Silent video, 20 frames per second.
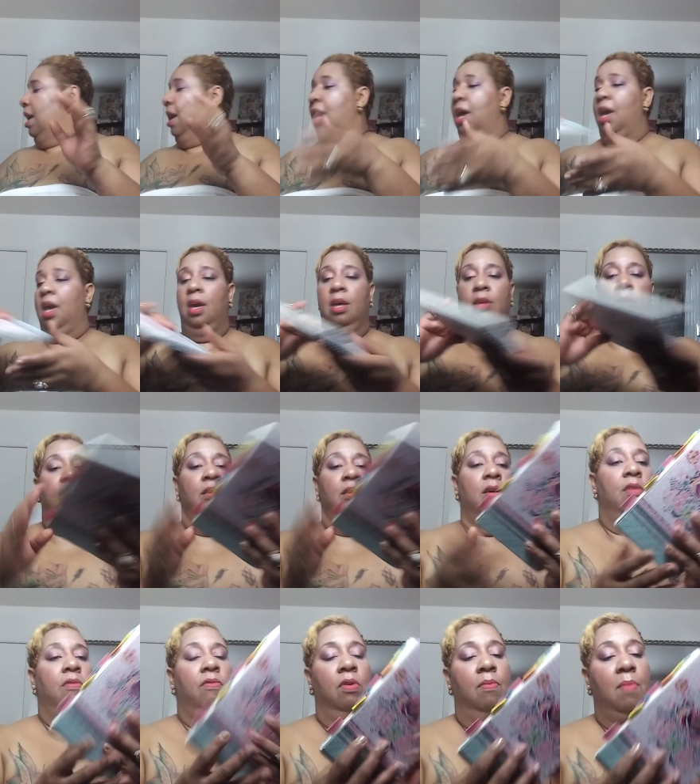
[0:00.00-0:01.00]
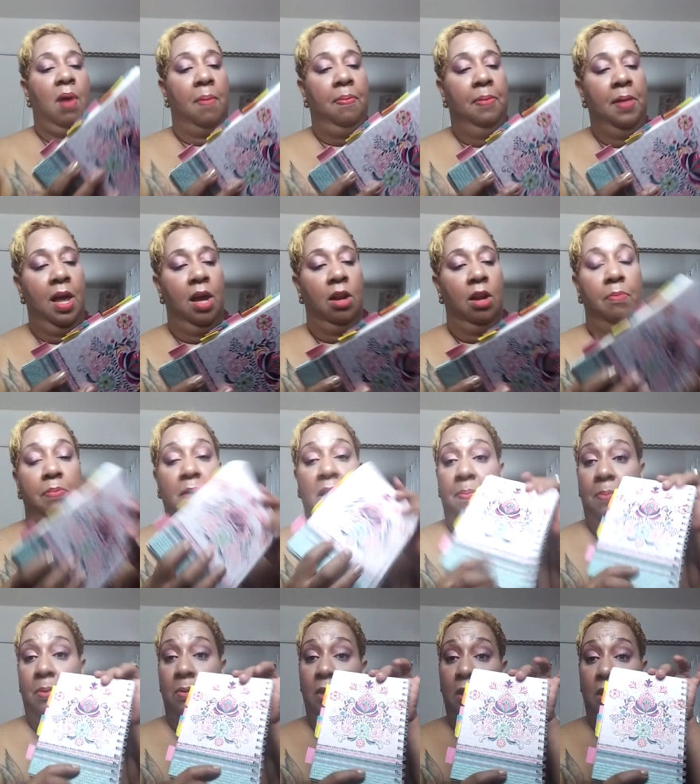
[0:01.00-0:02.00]
And for my planner
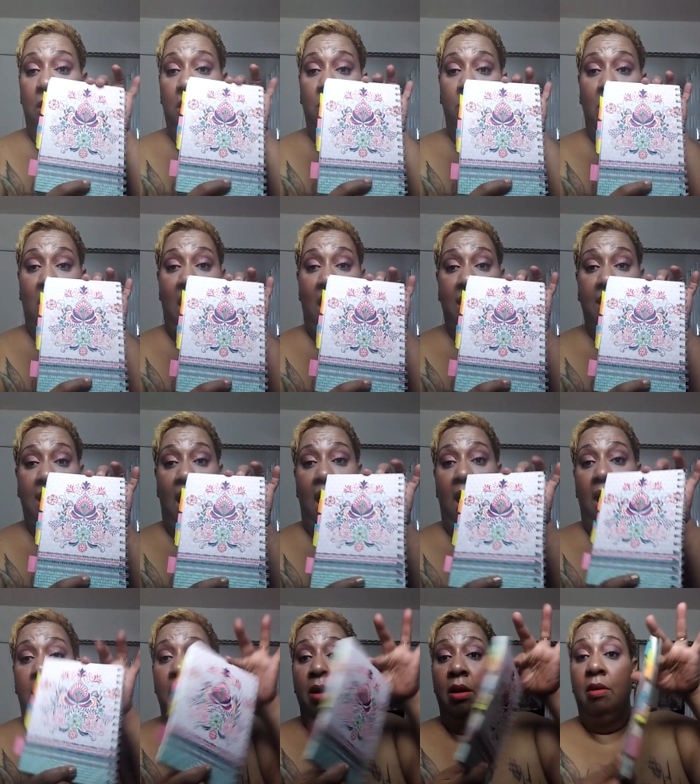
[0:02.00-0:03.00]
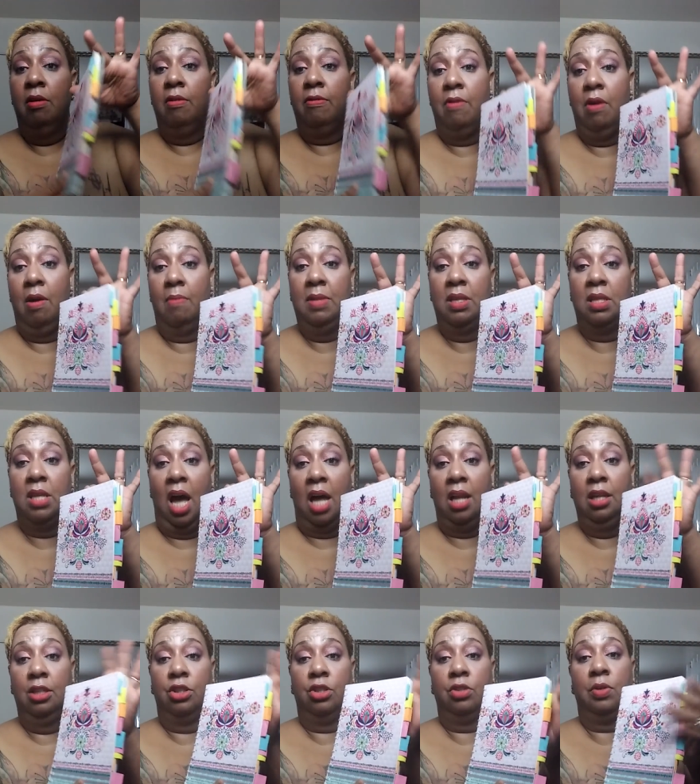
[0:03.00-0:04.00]
people, this is what I got from the
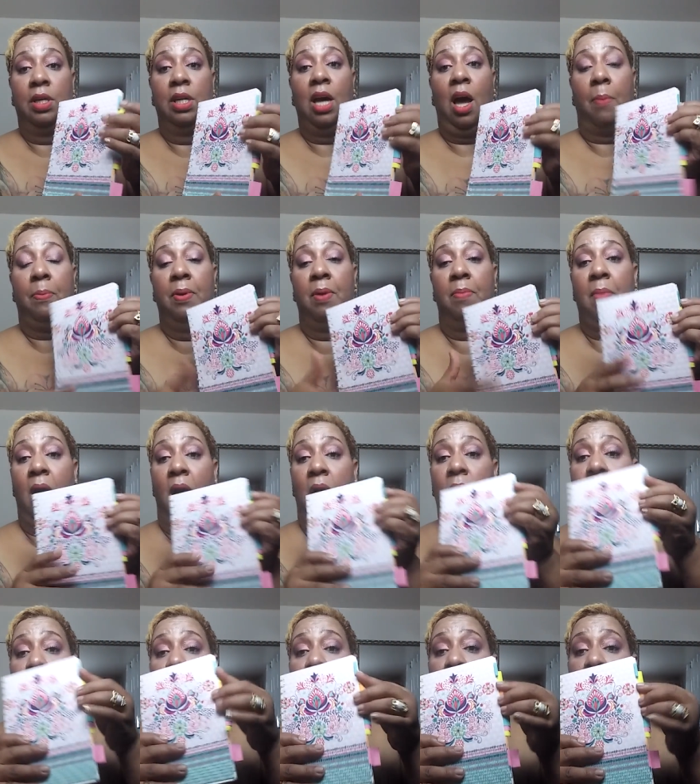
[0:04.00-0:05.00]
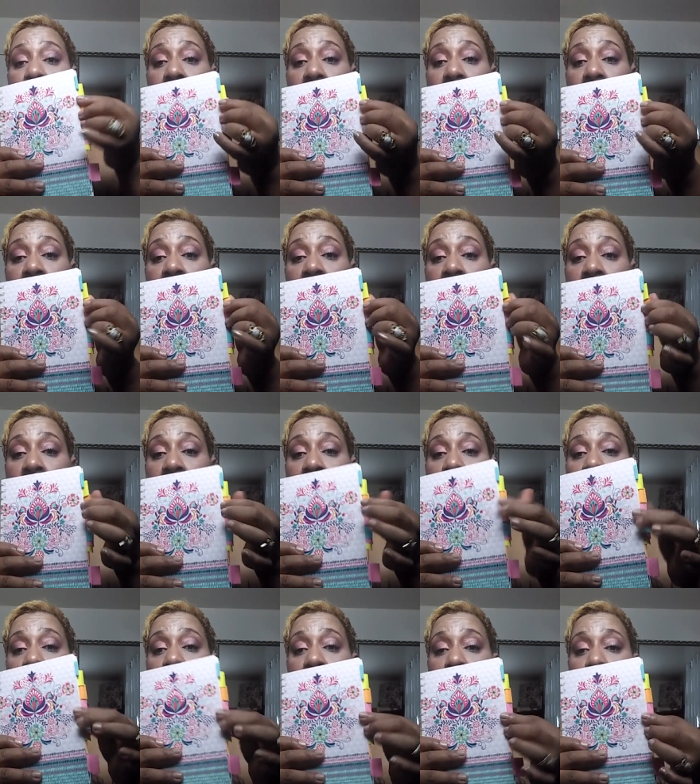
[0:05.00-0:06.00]
Dollar Tree. I put my own little,
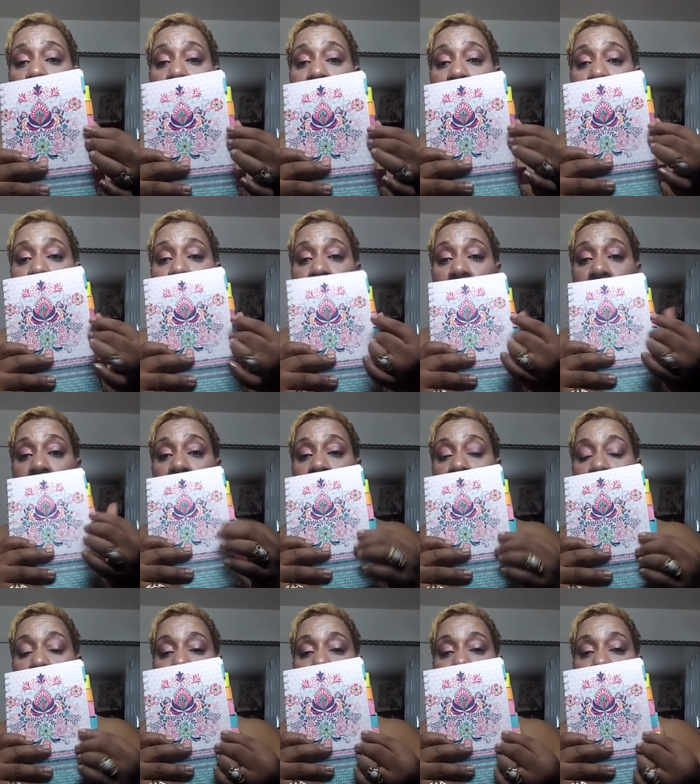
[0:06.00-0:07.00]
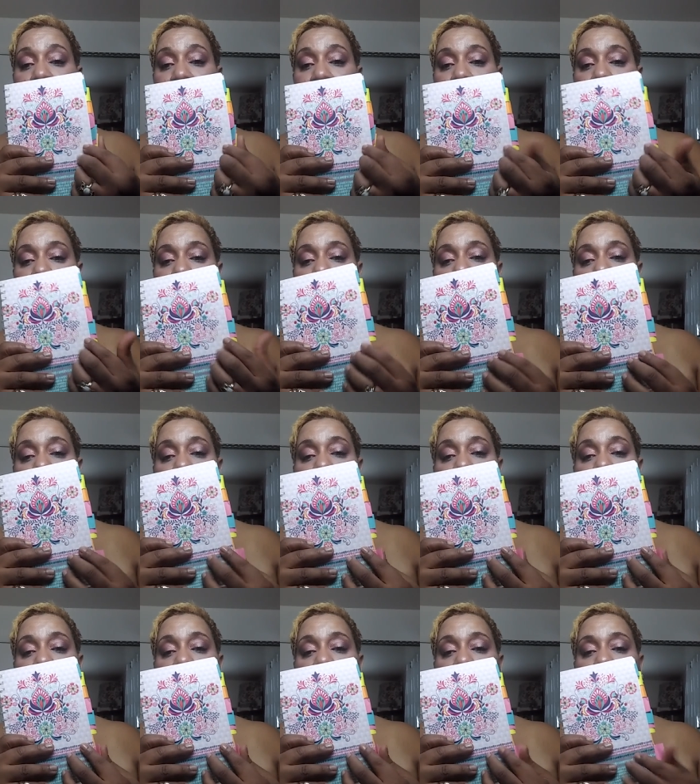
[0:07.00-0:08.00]
little uh,
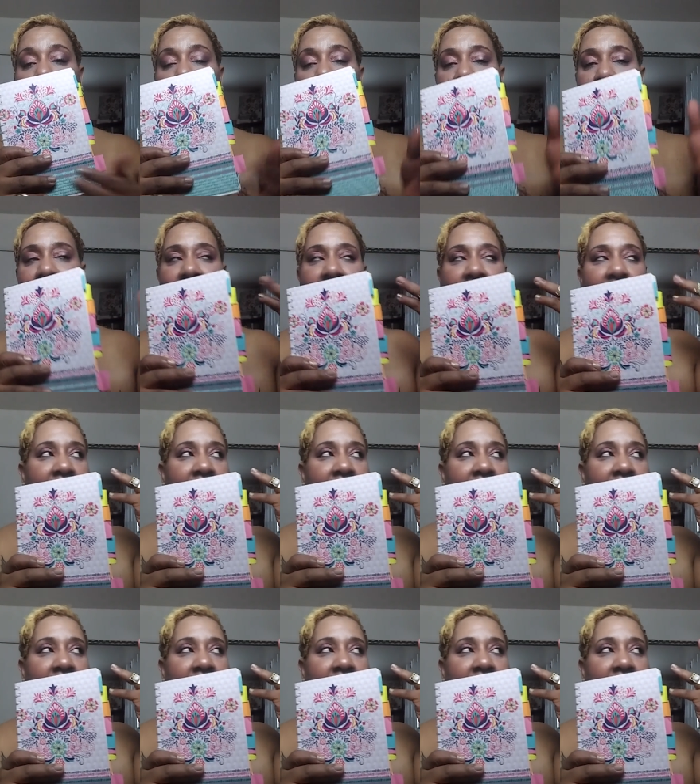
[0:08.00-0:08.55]
uh,